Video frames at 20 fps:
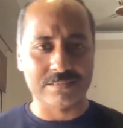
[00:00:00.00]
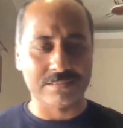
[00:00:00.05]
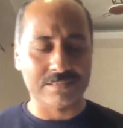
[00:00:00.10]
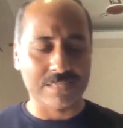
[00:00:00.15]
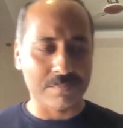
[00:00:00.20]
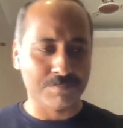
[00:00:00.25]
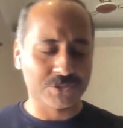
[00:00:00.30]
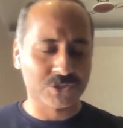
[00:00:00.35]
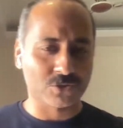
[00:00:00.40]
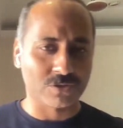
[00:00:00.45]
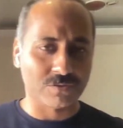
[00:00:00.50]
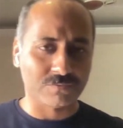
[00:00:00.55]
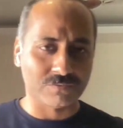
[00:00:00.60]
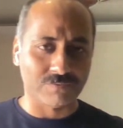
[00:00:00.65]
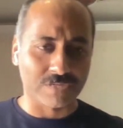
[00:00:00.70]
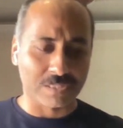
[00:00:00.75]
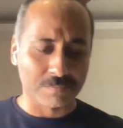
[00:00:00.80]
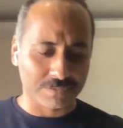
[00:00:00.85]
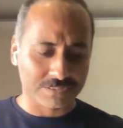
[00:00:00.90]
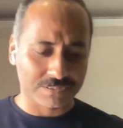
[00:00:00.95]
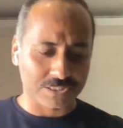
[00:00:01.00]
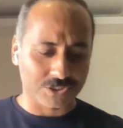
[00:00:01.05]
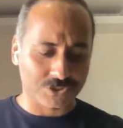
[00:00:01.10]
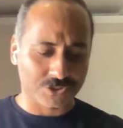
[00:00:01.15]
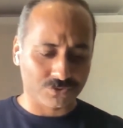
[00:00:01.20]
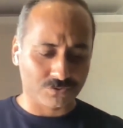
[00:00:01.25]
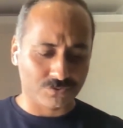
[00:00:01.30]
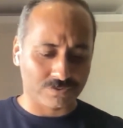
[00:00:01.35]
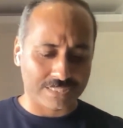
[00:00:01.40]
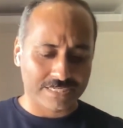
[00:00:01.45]
episode of the 1%
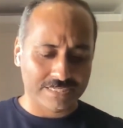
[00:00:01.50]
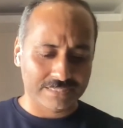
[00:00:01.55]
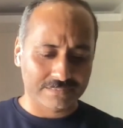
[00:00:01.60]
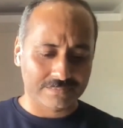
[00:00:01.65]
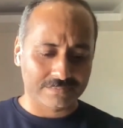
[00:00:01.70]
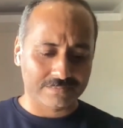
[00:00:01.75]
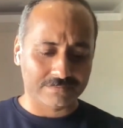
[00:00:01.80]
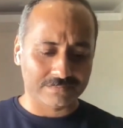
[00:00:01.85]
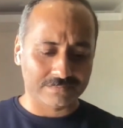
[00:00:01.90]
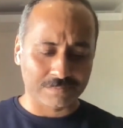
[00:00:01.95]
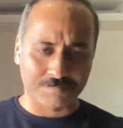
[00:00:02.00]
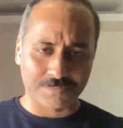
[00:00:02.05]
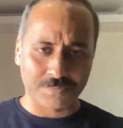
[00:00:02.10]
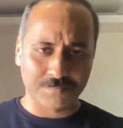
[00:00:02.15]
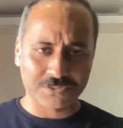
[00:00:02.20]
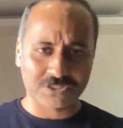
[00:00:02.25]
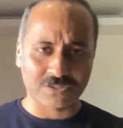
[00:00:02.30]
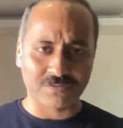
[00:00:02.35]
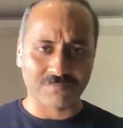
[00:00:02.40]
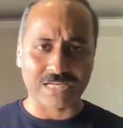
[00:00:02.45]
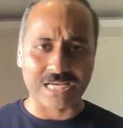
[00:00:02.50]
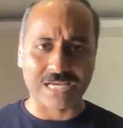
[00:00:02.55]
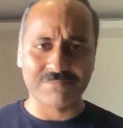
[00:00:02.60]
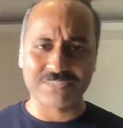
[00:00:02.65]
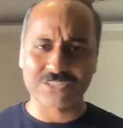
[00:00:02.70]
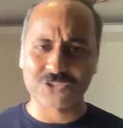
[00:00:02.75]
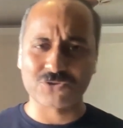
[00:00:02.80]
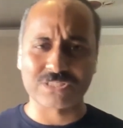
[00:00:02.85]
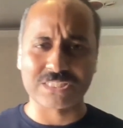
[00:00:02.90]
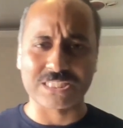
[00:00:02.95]
show, right? The purpose of life
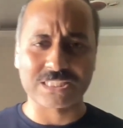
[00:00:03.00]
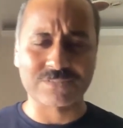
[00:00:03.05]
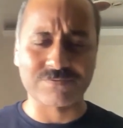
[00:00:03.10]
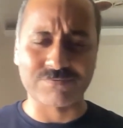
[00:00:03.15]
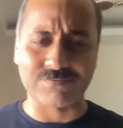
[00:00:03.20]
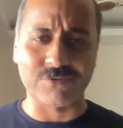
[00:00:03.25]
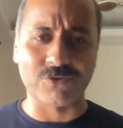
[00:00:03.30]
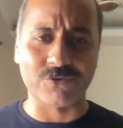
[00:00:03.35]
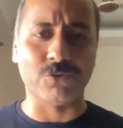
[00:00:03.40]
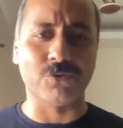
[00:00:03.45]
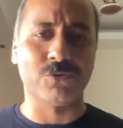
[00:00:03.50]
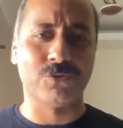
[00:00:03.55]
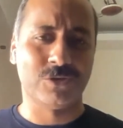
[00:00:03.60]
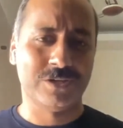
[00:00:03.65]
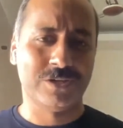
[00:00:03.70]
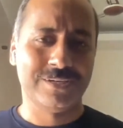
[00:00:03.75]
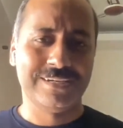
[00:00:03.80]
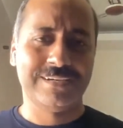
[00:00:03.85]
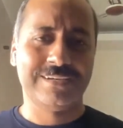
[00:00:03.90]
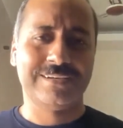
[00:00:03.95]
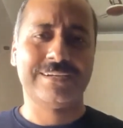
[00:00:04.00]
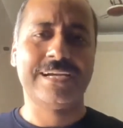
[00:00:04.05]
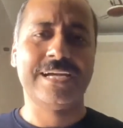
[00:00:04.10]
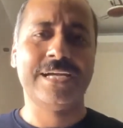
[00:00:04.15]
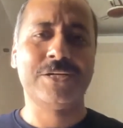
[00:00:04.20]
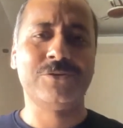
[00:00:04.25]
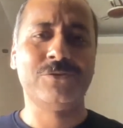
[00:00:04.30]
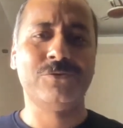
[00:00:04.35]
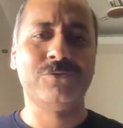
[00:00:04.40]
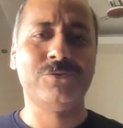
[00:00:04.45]
is to just flow,
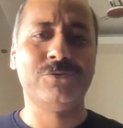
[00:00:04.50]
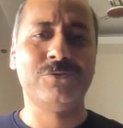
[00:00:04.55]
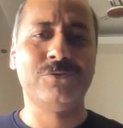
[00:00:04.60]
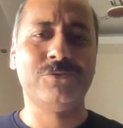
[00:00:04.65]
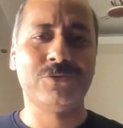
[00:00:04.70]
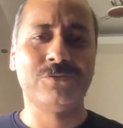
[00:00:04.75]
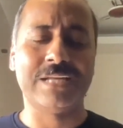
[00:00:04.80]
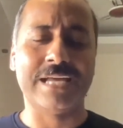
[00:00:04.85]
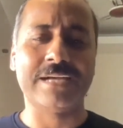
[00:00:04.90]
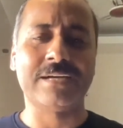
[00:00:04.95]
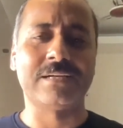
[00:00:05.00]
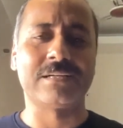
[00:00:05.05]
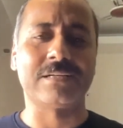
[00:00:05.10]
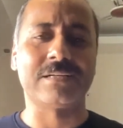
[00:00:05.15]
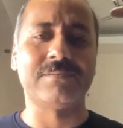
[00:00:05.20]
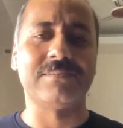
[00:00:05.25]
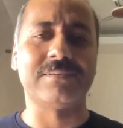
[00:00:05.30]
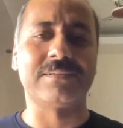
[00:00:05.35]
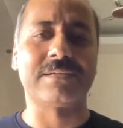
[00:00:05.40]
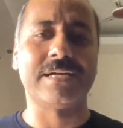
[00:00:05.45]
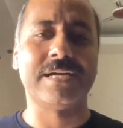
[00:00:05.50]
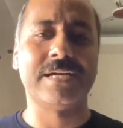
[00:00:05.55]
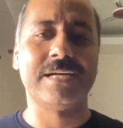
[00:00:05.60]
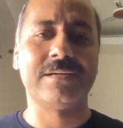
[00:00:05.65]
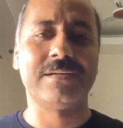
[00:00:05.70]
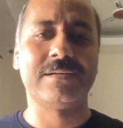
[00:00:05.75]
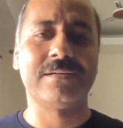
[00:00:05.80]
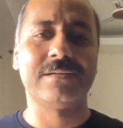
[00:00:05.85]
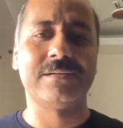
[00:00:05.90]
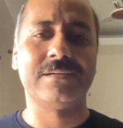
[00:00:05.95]
right? You like a river, right?
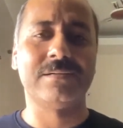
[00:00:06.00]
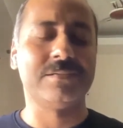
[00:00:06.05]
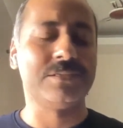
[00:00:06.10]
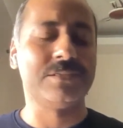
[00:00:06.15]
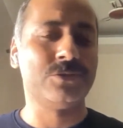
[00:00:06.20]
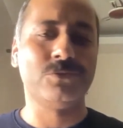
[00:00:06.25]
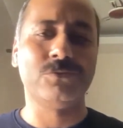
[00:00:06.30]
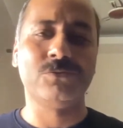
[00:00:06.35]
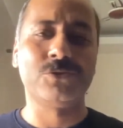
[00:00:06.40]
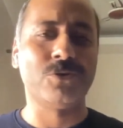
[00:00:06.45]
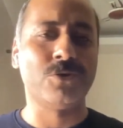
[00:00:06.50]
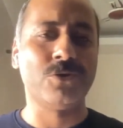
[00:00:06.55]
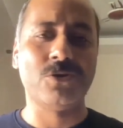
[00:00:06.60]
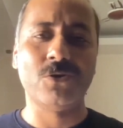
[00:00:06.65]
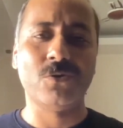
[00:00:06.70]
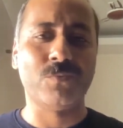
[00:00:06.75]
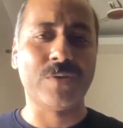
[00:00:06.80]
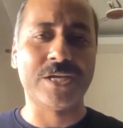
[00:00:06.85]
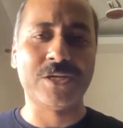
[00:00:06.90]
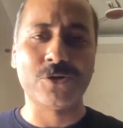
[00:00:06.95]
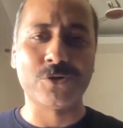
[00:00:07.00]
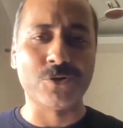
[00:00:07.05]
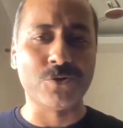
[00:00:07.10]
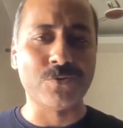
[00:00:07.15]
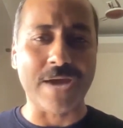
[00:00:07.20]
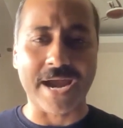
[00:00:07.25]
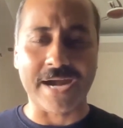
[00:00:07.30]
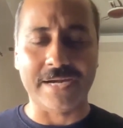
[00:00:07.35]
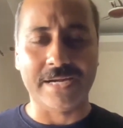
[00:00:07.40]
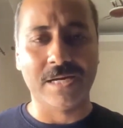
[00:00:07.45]
You don't know where you're going
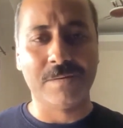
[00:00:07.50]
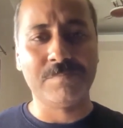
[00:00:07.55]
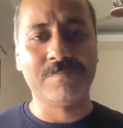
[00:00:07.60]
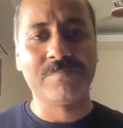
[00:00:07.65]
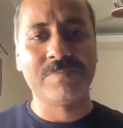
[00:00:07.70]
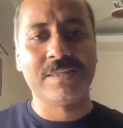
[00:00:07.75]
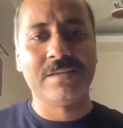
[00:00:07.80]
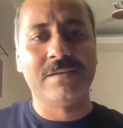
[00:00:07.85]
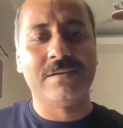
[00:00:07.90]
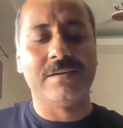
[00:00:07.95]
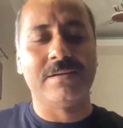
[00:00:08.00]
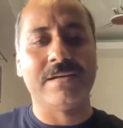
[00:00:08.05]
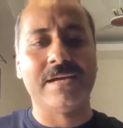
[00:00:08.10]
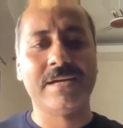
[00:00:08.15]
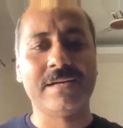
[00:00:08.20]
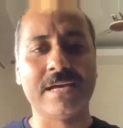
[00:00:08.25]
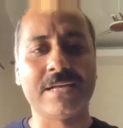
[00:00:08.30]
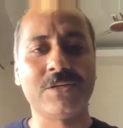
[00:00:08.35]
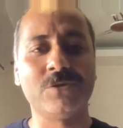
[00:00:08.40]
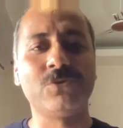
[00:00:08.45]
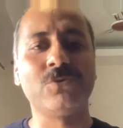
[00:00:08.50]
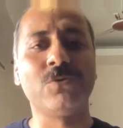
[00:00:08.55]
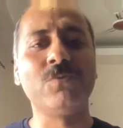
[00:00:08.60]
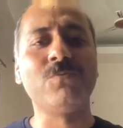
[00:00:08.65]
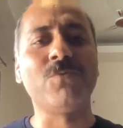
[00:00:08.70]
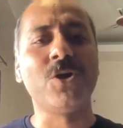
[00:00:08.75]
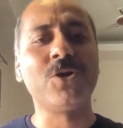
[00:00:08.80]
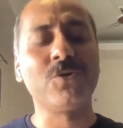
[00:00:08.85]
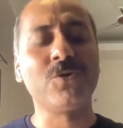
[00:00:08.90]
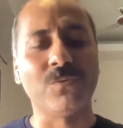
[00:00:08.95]
to end up, right? And you don't
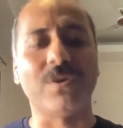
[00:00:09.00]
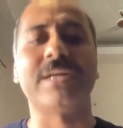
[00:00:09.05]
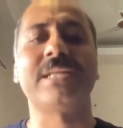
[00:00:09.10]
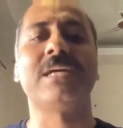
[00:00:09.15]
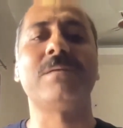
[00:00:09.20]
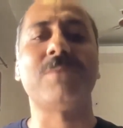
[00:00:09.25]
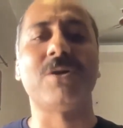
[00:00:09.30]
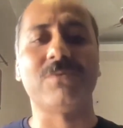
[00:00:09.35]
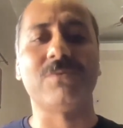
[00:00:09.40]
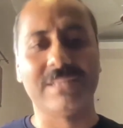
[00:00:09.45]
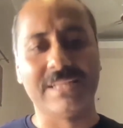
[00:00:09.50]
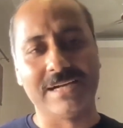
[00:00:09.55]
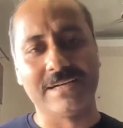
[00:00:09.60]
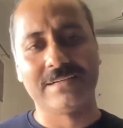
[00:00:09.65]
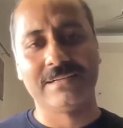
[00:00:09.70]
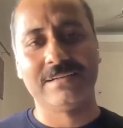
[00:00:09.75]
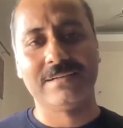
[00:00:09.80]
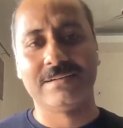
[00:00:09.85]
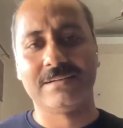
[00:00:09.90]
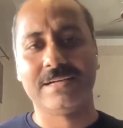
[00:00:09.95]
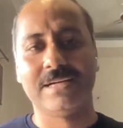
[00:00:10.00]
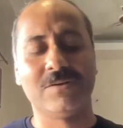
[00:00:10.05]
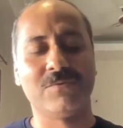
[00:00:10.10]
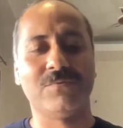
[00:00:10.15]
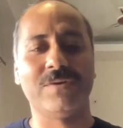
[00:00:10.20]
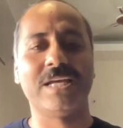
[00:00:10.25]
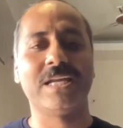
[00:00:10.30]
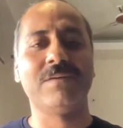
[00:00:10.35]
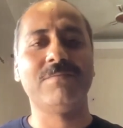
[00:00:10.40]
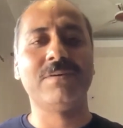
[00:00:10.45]
want to worry about that, right?
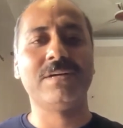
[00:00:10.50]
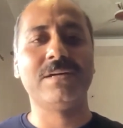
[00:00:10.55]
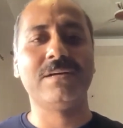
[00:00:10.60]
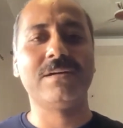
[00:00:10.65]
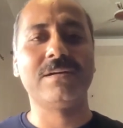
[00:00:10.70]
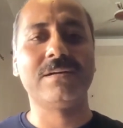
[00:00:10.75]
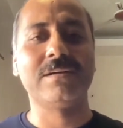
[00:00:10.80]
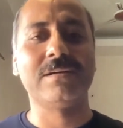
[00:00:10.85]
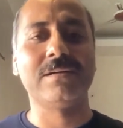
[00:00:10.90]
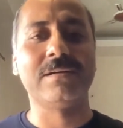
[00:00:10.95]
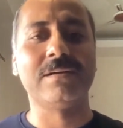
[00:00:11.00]
Wherever